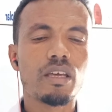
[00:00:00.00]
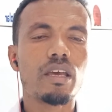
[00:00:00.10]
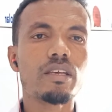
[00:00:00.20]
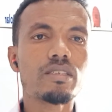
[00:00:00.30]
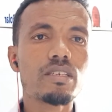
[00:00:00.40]

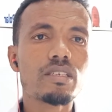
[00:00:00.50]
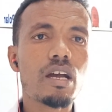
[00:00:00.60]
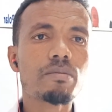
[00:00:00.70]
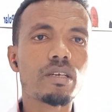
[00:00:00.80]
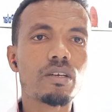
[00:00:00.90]
In this
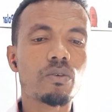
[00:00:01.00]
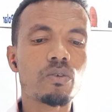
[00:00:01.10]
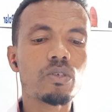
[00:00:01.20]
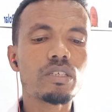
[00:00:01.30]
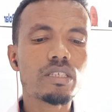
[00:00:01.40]
chapter,
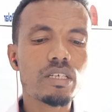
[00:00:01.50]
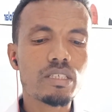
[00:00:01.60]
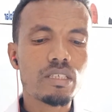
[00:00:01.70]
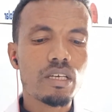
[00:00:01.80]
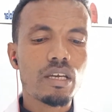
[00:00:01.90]
we will
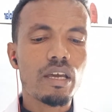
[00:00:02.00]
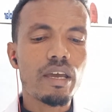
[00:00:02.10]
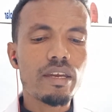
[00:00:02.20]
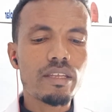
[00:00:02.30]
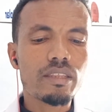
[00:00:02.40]
discuss
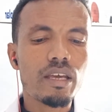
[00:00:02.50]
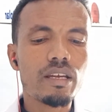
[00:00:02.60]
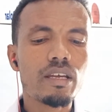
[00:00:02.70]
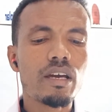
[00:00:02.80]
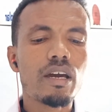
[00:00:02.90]
in detail
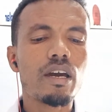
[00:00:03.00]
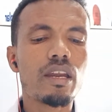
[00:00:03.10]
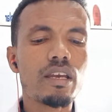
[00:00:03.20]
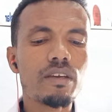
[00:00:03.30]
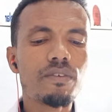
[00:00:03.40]

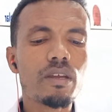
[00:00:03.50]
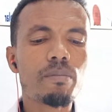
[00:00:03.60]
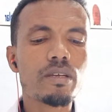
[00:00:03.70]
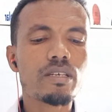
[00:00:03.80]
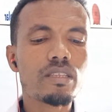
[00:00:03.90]
relief
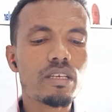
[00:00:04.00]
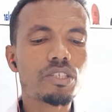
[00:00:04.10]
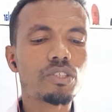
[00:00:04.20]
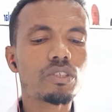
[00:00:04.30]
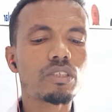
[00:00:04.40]

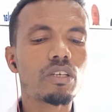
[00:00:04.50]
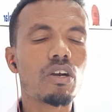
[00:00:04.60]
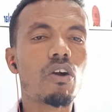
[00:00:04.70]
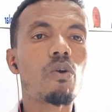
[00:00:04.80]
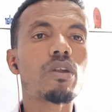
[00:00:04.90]
representation
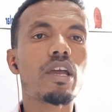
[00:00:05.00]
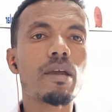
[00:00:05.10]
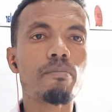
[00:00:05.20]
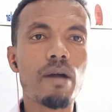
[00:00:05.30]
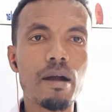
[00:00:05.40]
on a
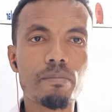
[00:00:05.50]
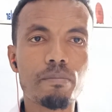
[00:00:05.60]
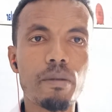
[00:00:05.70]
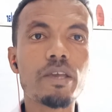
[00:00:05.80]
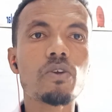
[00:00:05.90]
map
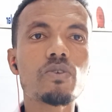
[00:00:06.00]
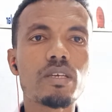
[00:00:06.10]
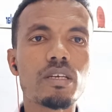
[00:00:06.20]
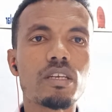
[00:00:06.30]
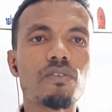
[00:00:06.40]
by
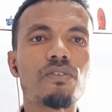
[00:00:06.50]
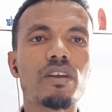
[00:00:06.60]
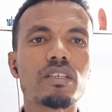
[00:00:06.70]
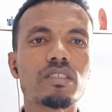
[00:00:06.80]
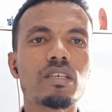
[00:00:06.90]
using
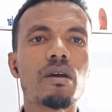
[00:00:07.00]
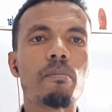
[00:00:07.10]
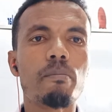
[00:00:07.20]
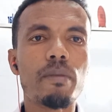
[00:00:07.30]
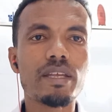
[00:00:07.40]
different
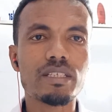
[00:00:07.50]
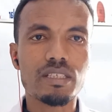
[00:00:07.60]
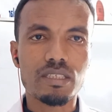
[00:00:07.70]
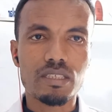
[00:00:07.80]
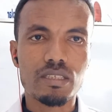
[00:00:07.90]

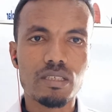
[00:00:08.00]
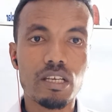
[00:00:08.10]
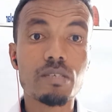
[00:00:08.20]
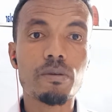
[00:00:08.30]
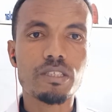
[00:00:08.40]
methods,
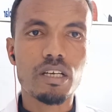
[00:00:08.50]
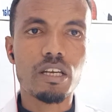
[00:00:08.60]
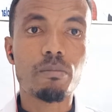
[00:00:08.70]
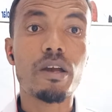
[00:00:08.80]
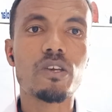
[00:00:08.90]
especially
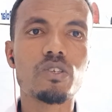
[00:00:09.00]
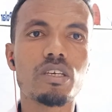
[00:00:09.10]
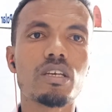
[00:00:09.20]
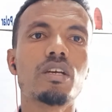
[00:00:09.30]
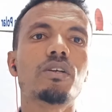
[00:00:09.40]
by using
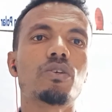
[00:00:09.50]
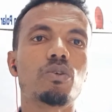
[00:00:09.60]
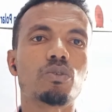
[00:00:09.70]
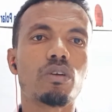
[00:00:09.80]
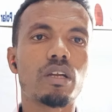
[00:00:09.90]

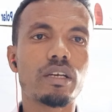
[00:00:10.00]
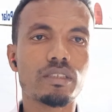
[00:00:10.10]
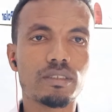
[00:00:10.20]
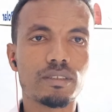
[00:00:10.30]
contour lines.